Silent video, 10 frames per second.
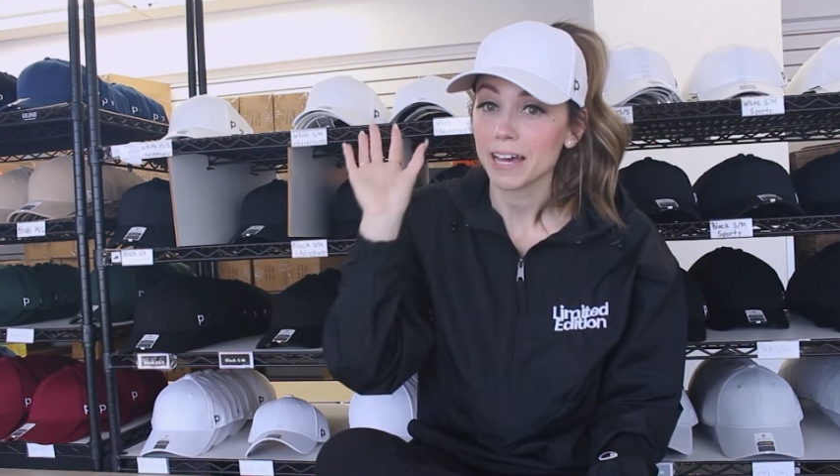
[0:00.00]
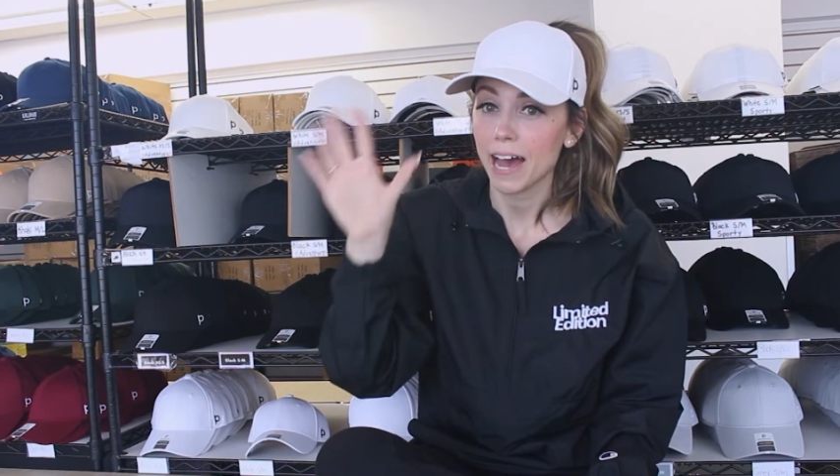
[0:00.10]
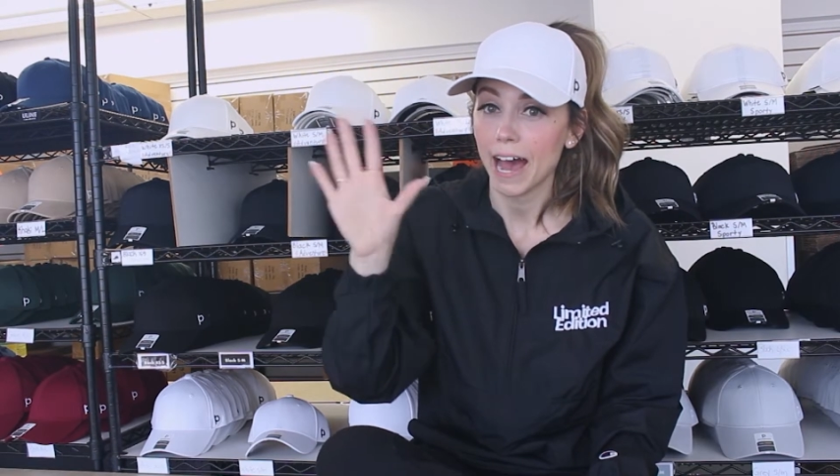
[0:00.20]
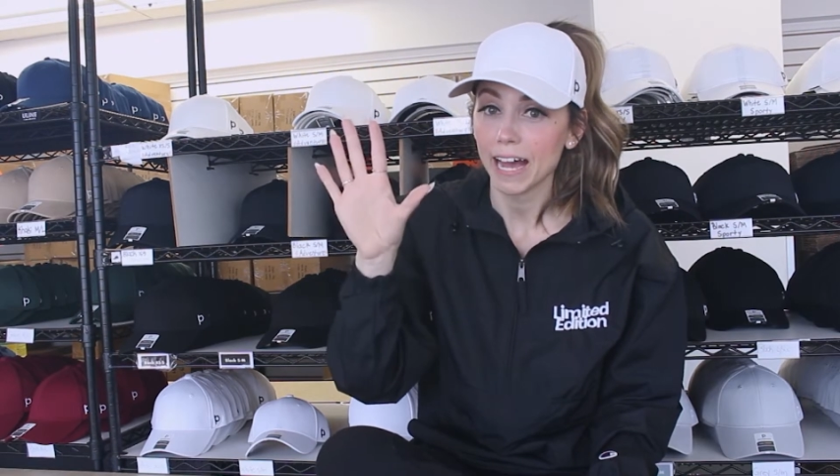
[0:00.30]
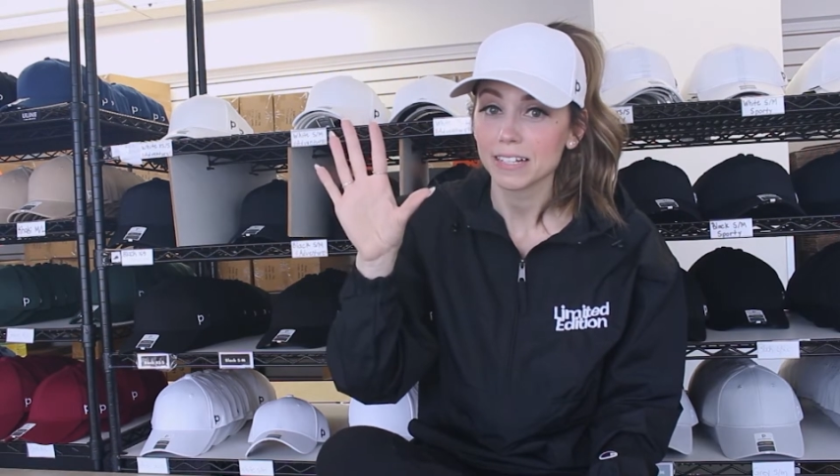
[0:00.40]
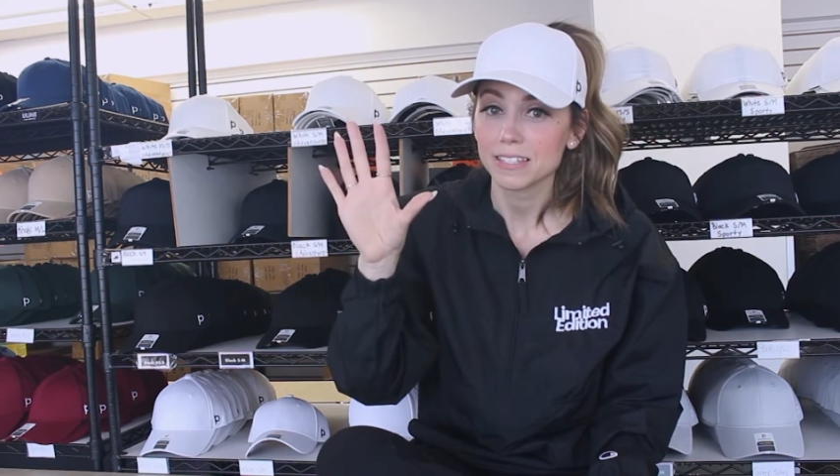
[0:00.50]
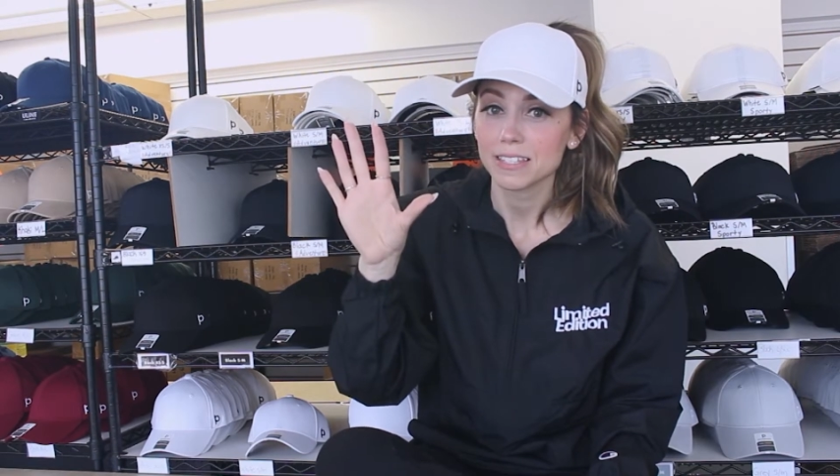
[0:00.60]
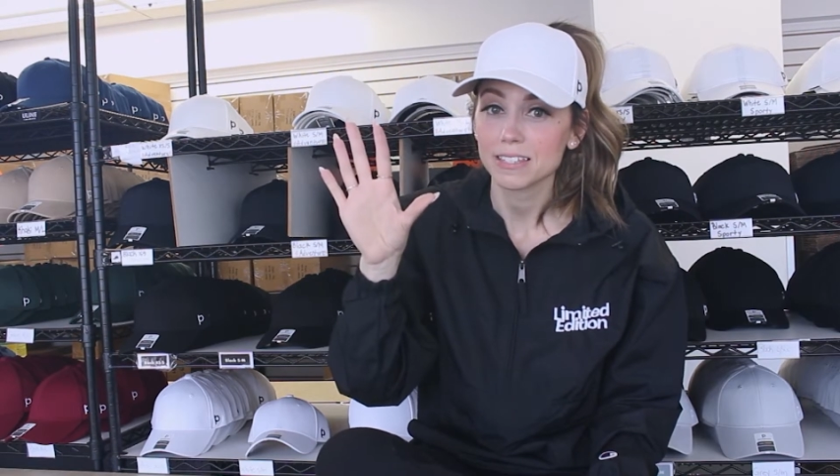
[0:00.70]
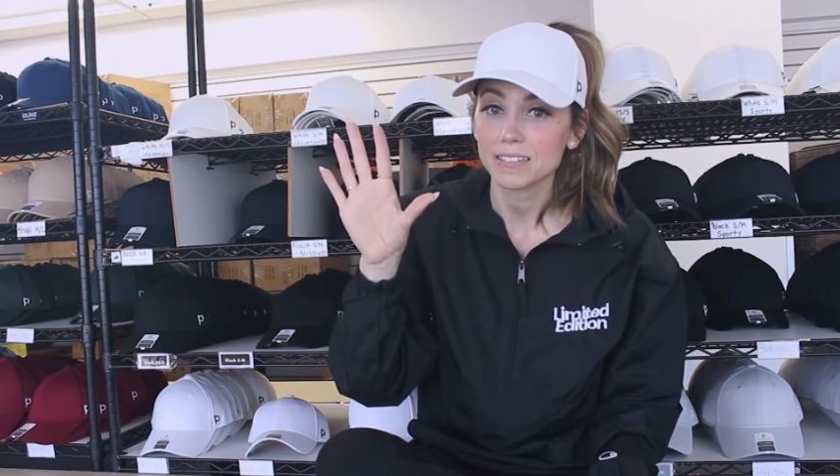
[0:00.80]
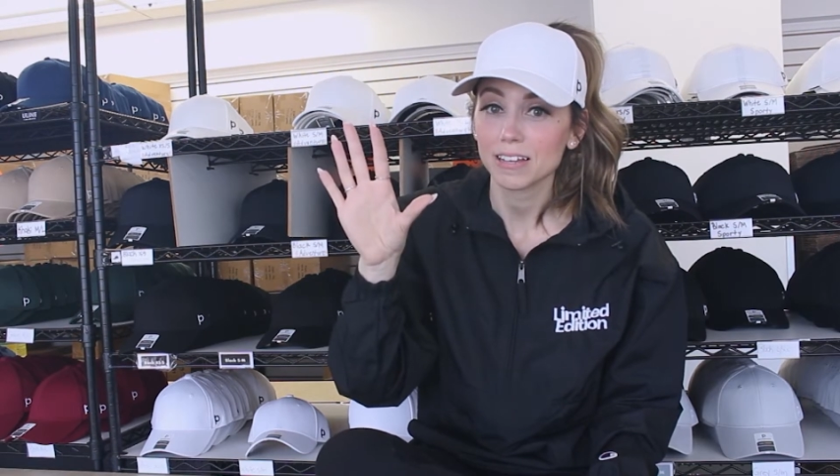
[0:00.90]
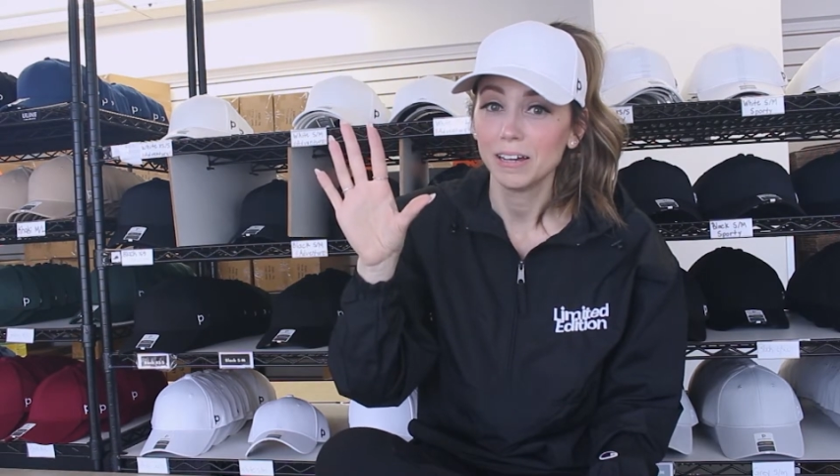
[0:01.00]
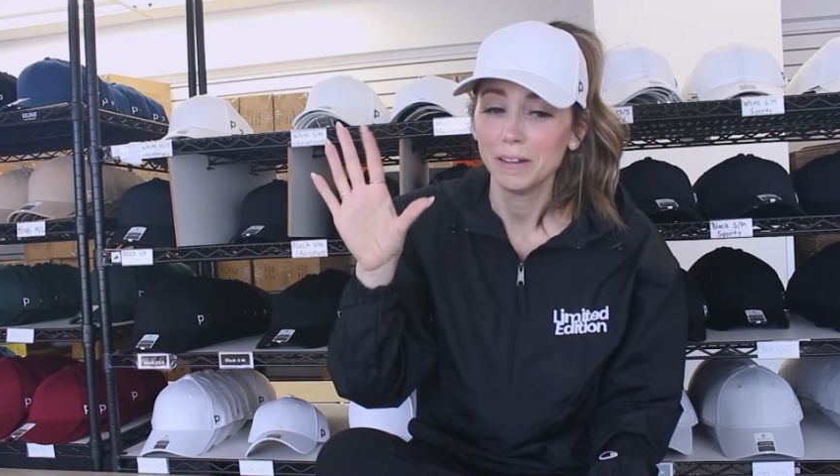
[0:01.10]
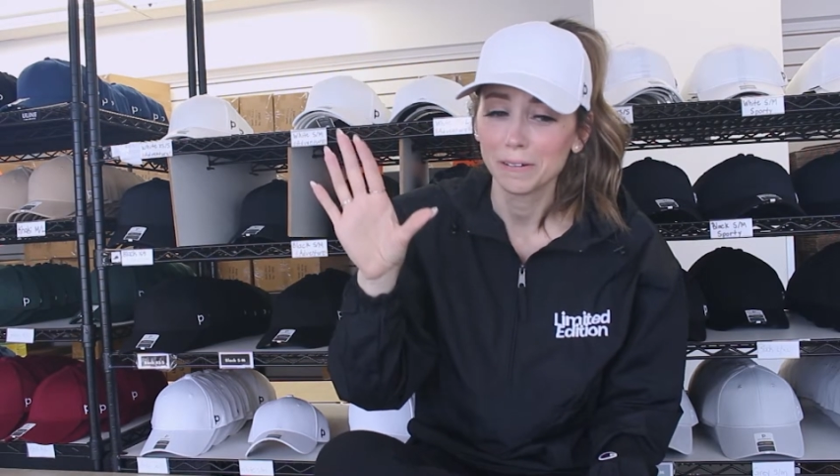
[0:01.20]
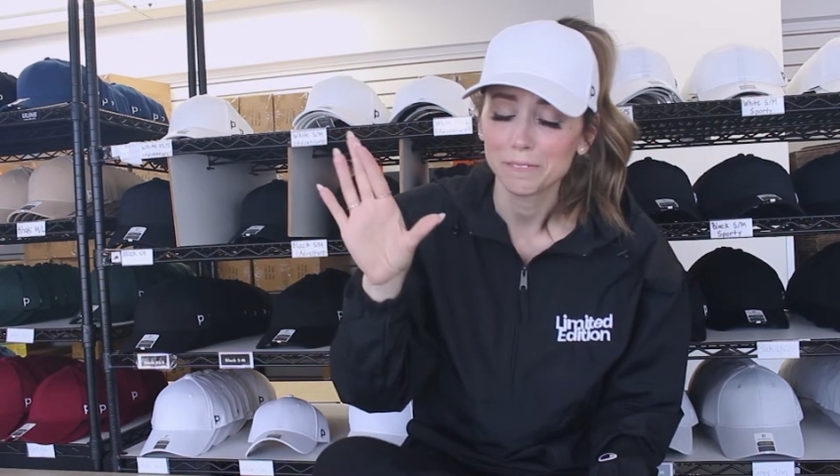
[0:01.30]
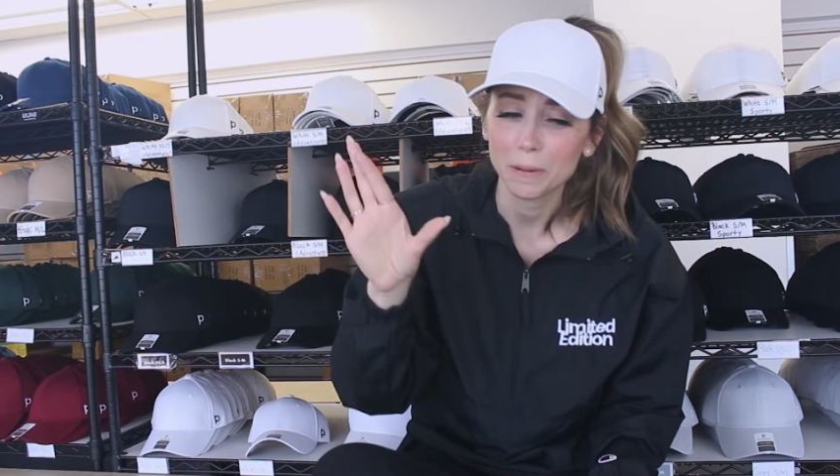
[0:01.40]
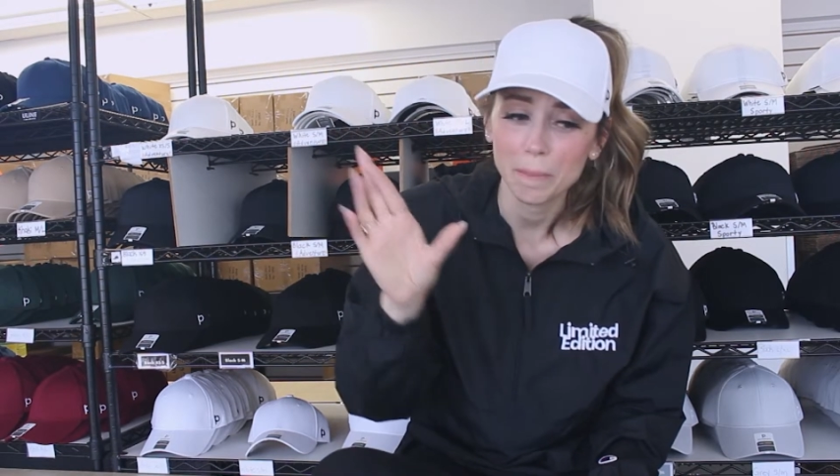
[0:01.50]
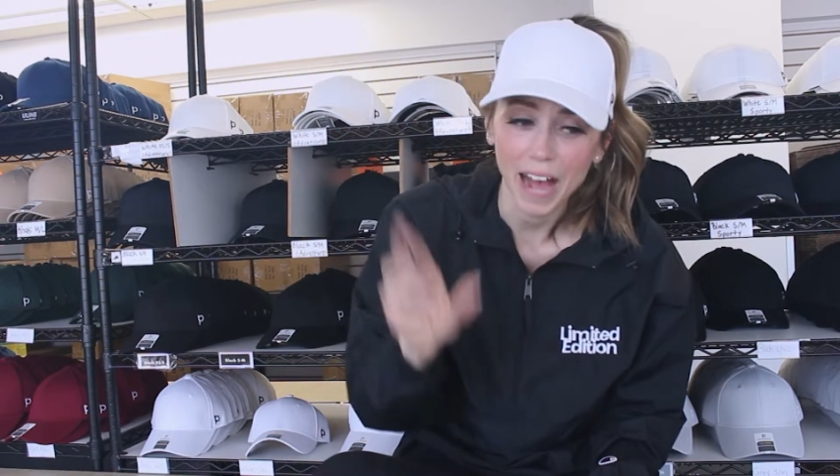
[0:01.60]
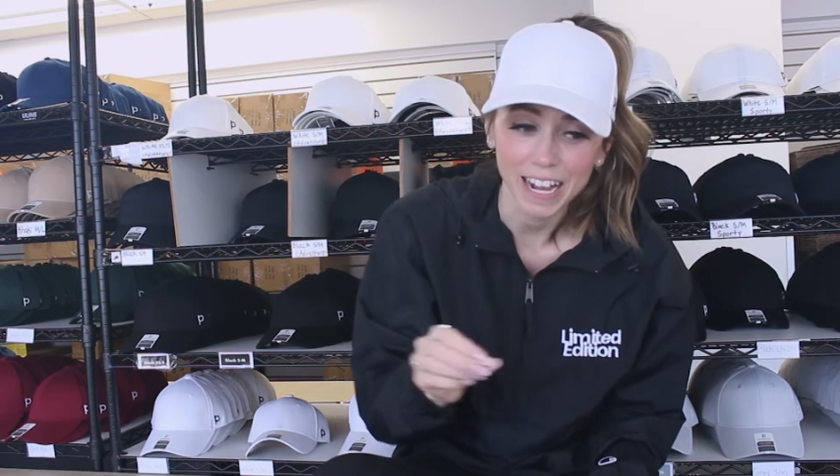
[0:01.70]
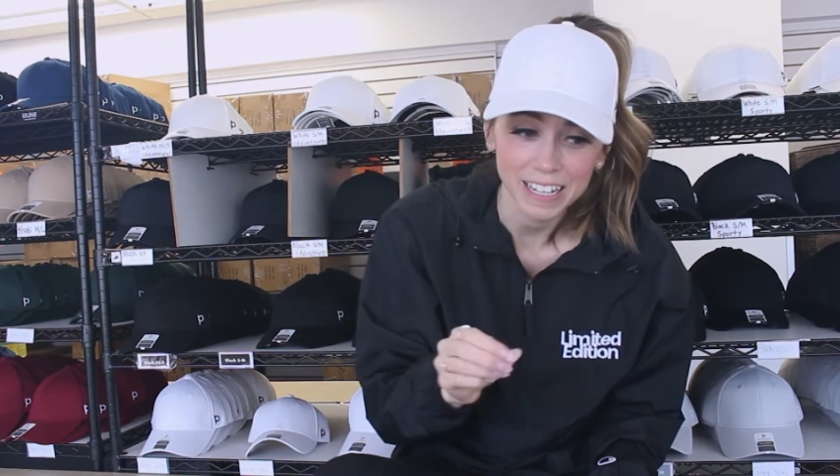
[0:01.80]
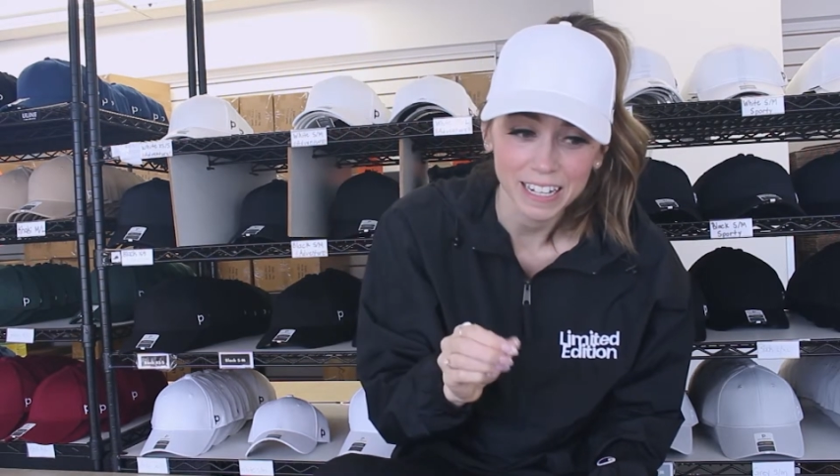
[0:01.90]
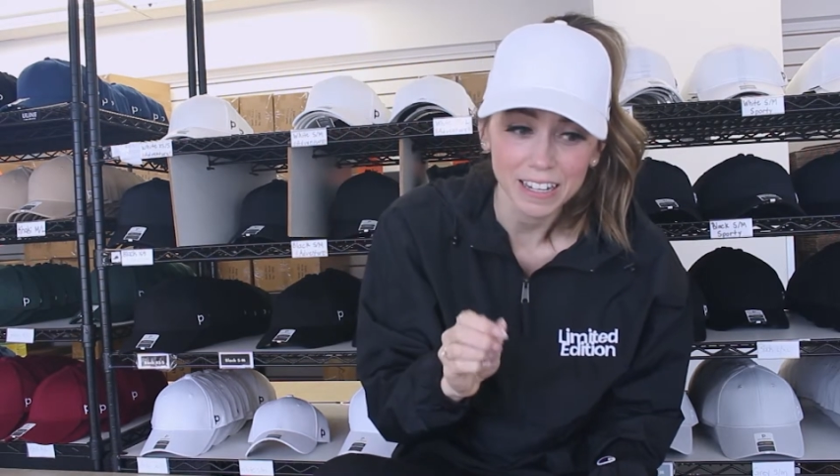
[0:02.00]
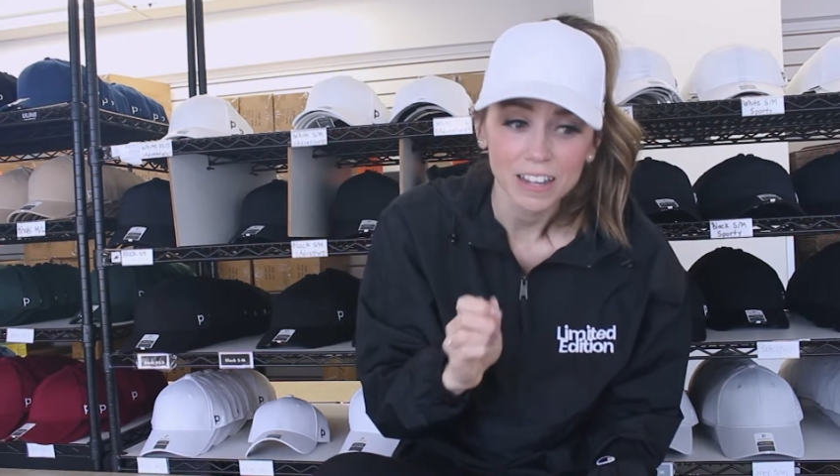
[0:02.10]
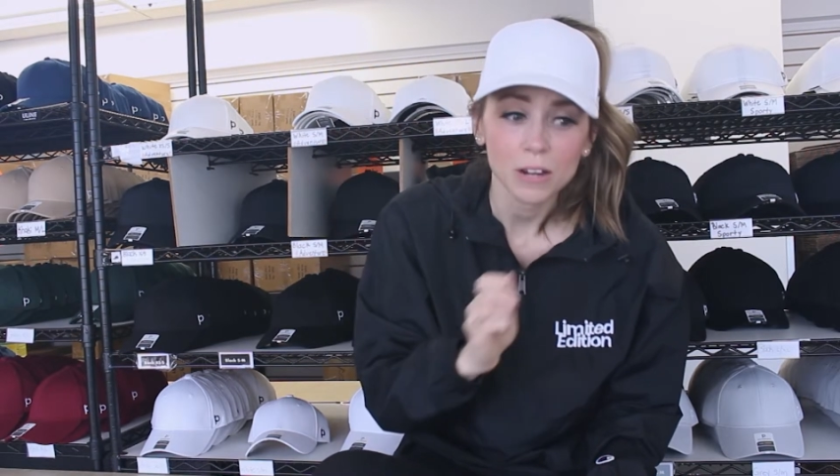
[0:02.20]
hats for packing,